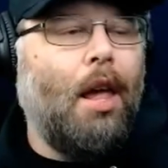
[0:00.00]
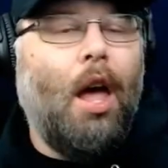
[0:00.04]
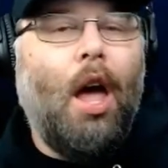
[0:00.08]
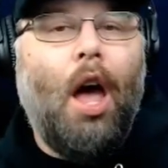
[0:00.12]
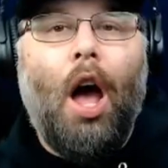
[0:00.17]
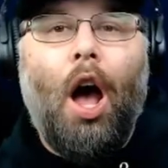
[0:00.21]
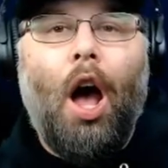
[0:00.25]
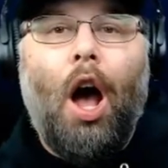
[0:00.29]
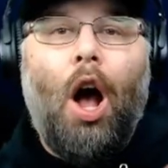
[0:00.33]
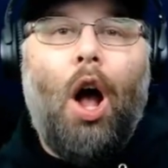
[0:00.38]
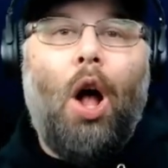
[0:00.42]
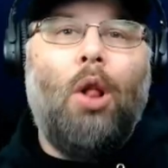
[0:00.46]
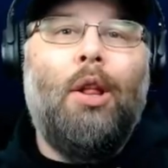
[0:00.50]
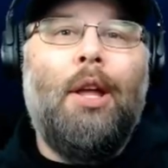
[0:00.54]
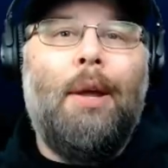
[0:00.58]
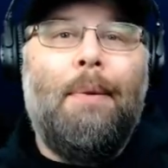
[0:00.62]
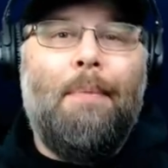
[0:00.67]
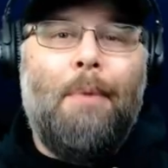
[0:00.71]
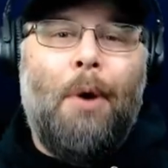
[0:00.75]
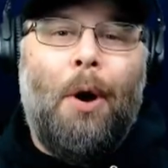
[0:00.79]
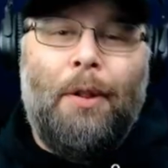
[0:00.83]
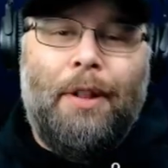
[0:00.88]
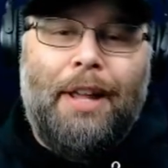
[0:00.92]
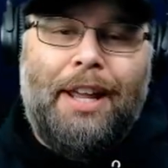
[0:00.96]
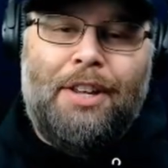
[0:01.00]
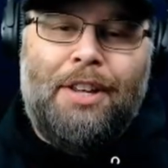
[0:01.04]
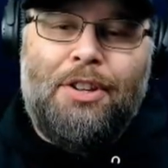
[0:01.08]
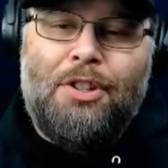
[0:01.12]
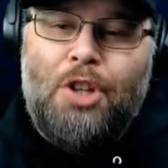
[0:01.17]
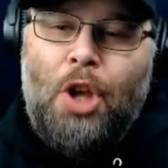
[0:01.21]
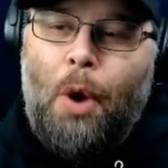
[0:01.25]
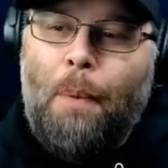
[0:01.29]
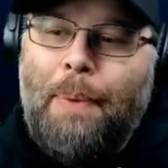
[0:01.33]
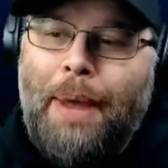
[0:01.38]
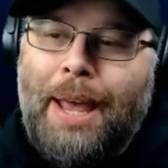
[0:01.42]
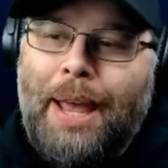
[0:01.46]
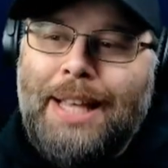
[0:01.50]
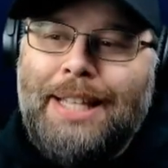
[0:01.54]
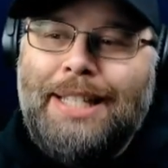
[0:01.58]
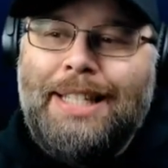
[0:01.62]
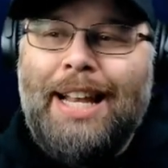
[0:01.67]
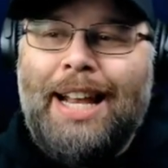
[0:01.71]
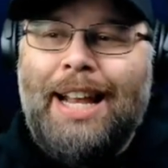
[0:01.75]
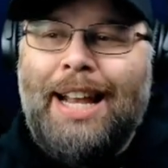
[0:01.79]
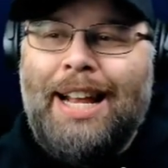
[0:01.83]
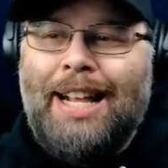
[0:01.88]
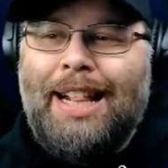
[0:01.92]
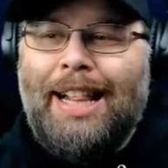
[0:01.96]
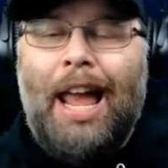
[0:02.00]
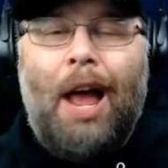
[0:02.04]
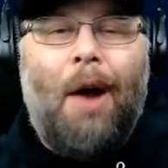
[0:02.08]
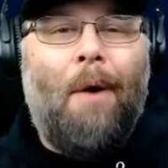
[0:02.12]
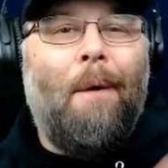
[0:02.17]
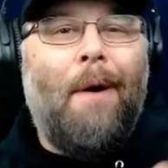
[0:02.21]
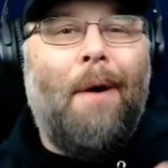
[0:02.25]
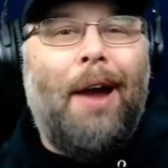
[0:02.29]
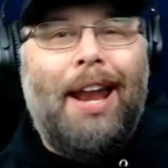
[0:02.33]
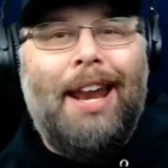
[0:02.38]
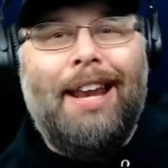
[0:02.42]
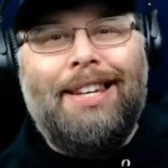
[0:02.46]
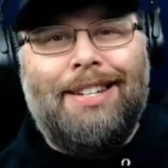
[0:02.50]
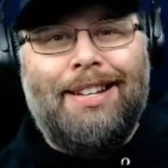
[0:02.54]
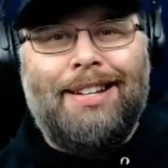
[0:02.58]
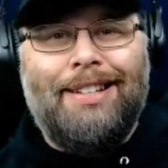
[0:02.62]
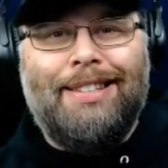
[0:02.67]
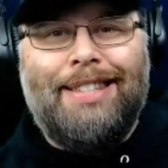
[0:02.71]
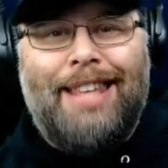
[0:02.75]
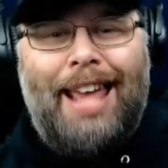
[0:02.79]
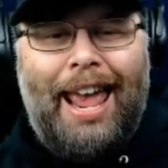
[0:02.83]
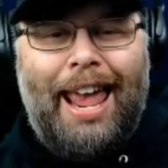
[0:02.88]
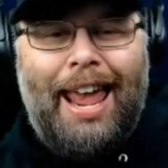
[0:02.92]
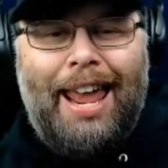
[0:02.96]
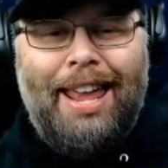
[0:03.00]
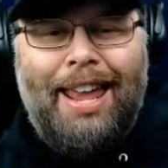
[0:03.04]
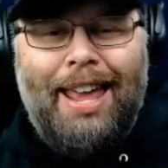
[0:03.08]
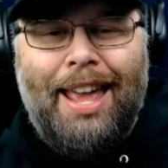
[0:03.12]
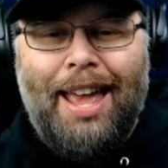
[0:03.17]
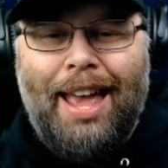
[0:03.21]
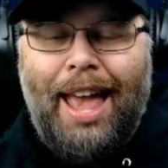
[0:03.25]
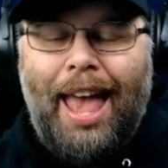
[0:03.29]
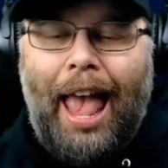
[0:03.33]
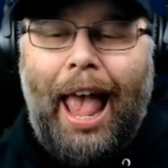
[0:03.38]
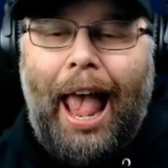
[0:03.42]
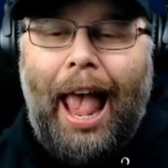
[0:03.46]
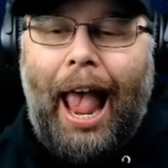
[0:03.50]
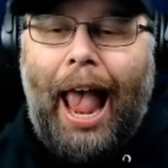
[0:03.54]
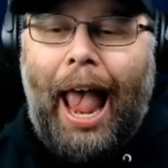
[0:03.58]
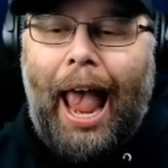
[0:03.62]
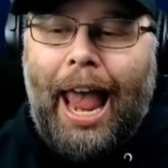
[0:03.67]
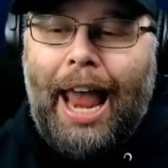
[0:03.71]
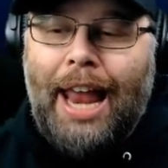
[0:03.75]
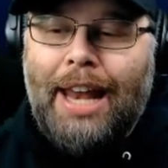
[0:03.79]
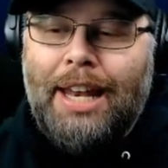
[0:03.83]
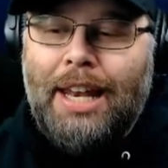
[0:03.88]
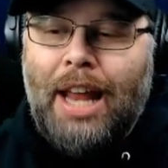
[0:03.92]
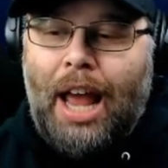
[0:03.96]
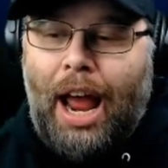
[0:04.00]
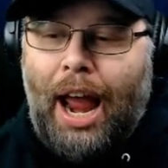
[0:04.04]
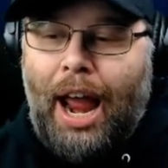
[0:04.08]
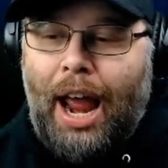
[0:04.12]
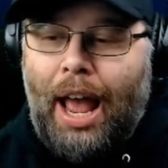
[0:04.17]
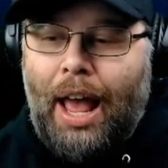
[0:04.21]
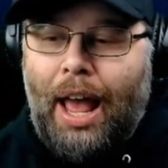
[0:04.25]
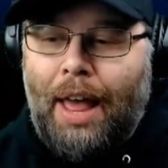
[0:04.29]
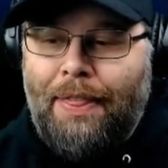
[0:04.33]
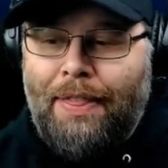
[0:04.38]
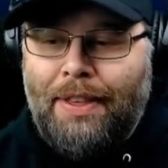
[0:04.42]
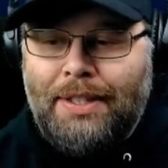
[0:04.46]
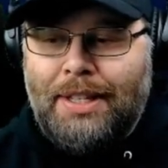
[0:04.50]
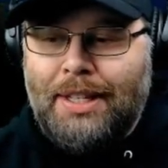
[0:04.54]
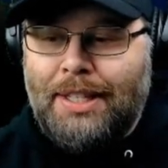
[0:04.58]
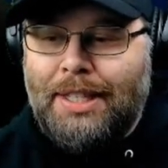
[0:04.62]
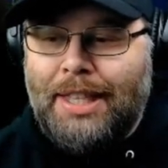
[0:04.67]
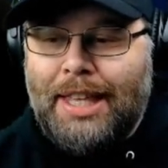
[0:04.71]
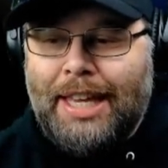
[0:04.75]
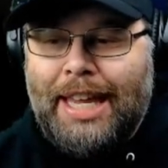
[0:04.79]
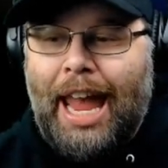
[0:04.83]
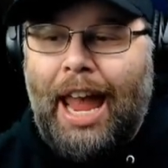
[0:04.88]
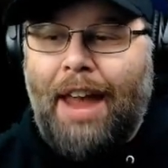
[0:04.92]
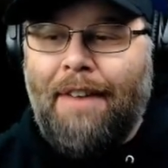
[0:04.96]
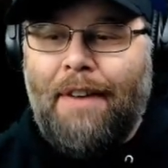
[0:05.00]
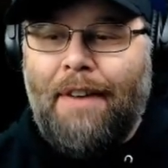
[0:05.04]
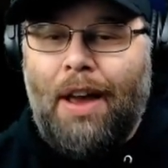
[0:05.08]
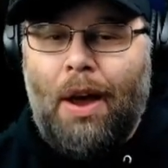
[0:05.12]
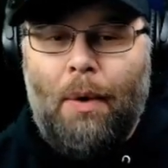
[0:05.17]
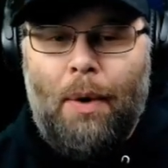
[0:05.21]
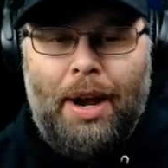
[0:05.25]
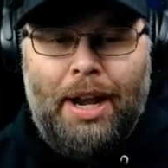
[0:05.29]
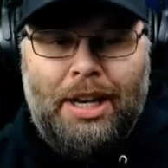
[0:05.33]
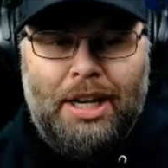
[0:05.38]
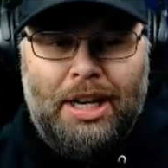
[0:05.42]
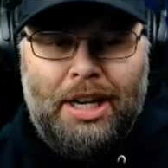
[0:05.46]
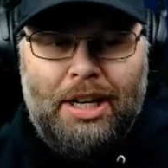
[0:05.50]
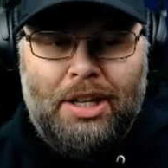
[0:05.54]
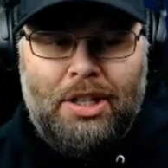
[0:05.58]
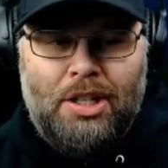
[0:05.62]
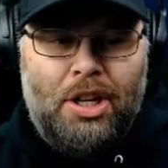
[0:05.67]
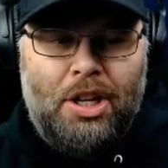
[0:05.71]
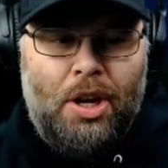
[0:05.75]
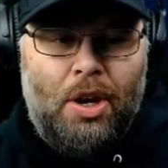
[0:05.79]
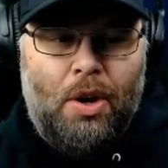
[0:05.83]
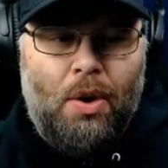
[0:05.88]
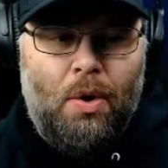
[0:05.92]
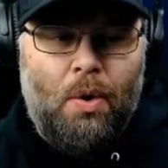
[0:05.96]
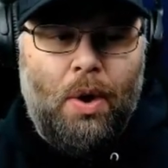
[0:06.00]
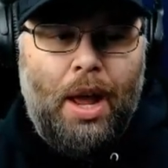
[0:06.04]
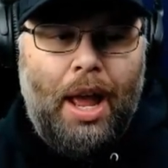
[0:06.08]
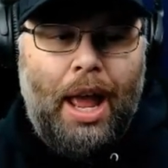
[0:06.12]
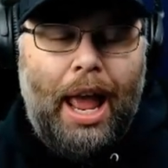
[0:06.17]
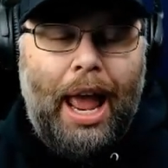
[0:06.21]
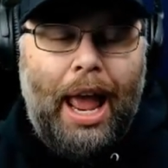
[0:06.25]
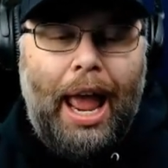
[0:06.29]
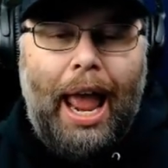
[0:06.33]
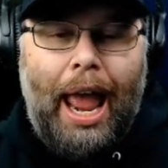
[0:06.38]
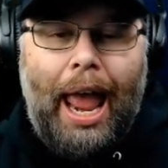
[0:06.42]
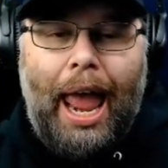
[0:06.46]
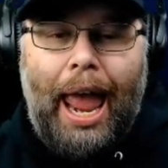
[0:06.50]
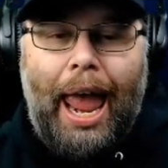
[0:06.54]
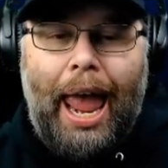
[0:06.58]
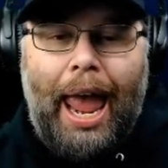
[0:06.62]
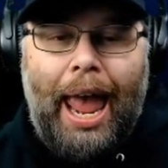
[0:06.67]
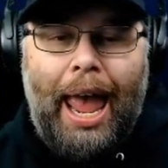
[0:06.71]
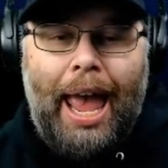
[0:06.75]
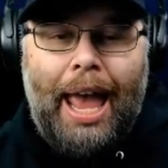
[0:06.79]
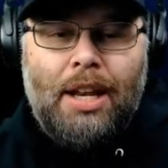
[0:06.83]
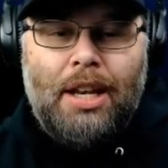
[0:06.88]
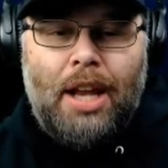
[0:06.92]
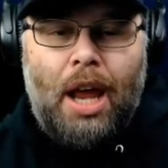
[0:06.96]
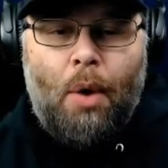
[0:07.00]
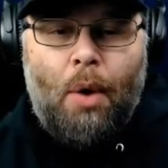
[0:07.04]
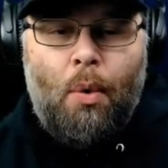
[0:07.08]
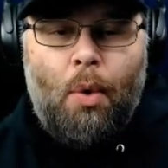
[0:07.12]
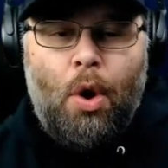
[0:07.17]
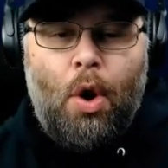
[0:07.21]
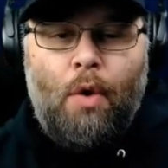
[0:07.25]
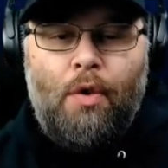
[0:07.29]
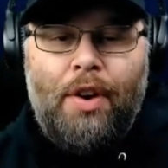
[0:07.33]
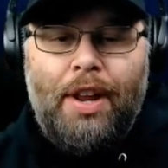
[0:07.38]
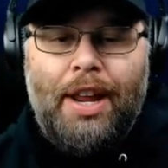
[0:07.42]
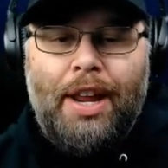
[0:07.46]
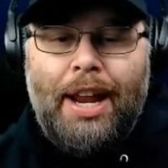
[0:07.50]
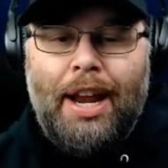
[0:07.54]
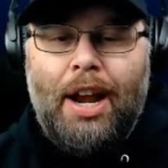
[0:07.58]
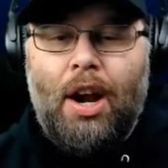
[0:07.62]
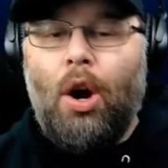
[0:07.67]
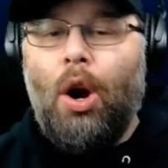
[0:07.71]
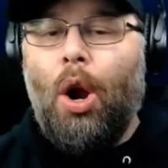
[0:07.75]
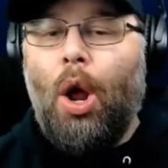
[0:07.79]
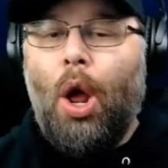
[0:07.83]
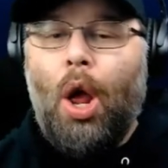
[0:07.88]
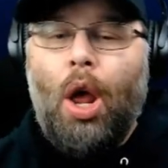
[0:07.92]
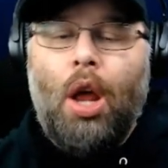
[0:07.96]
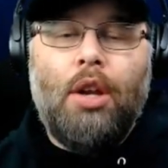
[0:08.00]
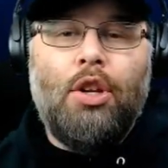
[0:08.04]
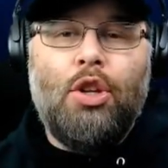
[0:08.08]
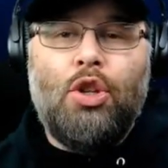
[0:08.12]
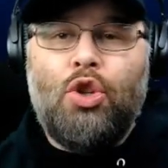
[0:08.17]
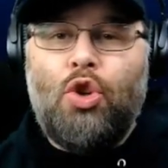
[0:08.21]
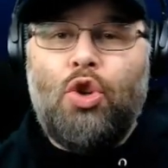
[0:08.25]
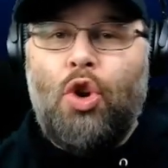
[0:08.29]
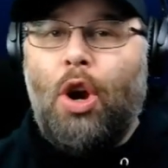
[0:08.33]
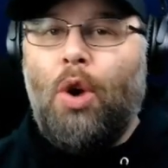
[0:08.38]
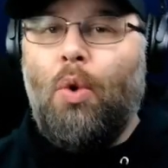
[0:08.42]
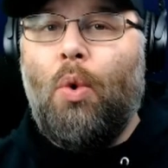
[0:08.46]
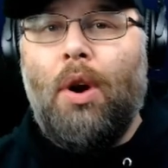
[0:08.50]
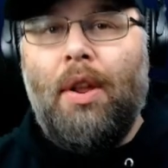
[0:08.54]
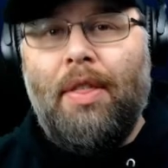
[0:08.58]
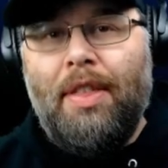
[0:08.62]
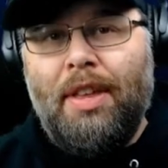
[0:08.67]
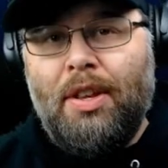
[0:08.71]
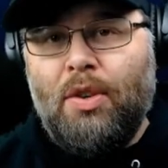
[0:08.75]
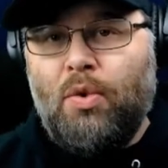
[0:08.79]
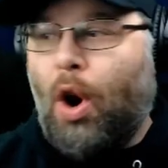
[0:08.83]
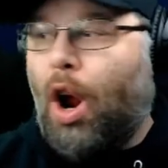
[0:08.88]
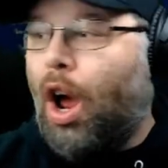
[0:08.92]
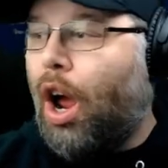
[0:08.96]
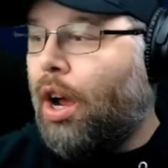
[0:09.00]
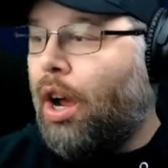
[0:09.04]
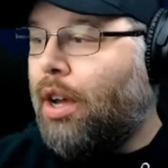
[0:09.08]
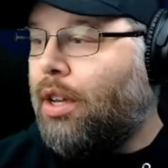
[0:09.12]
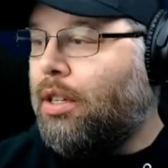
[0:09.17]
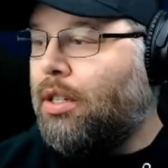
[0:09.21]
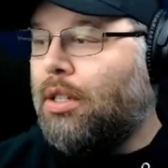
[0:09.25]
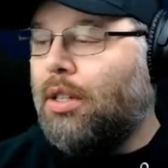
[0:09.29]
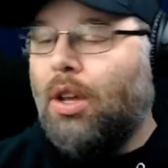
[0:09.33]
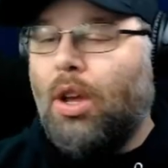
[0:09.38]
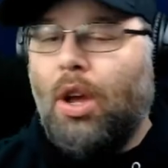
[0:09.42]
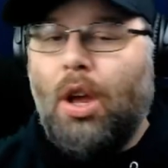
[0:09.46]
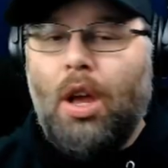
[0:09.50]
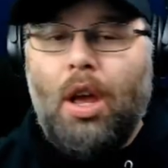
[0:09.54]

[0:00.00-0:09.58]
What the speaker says: holy moly! So basically, I waited till day, and this is the cave I went into, and I went over here, destroyed one of these rocks,